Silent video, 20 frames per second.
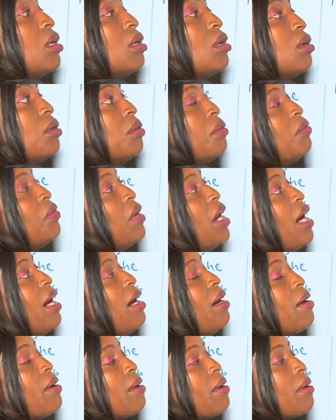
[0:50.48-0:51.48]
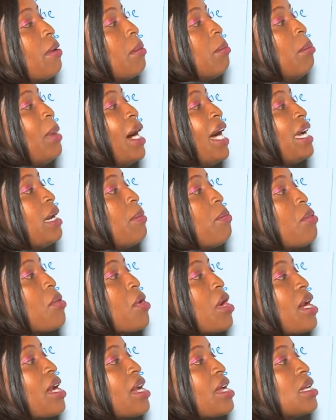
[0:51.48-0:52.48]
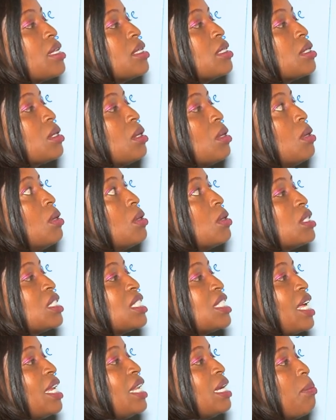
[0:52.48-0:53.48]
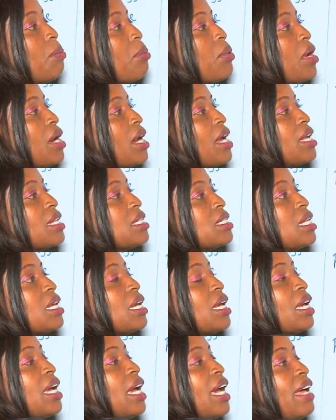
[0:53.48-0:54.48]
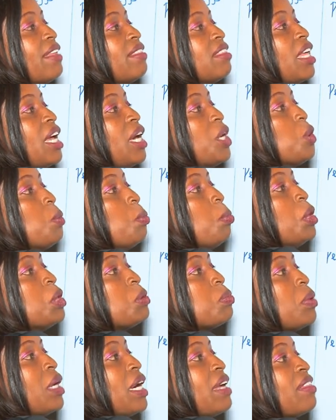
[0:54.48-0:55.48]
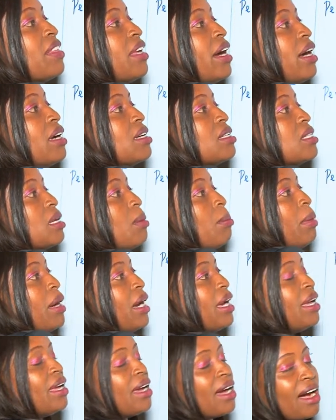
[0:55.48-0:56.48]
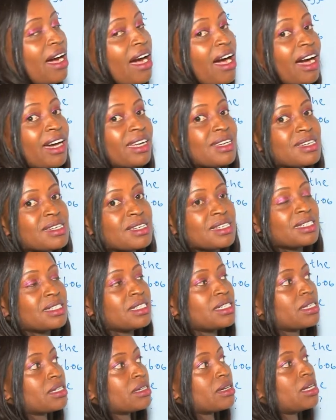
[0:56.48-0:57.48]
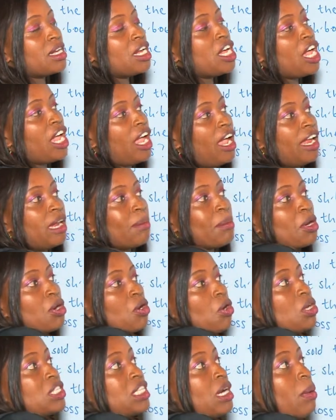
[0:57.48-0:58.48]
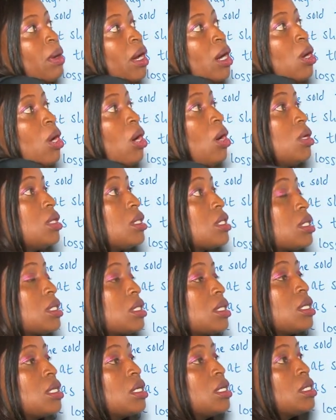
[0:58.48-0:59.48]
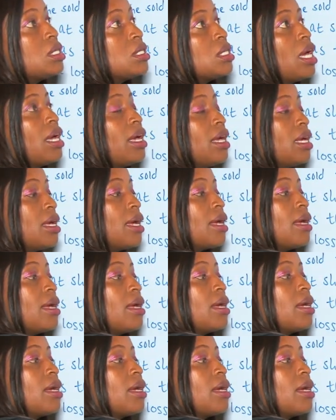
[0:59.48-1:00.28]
over buying price or selling price, and then you multiply the answer by 100. And because our loss is a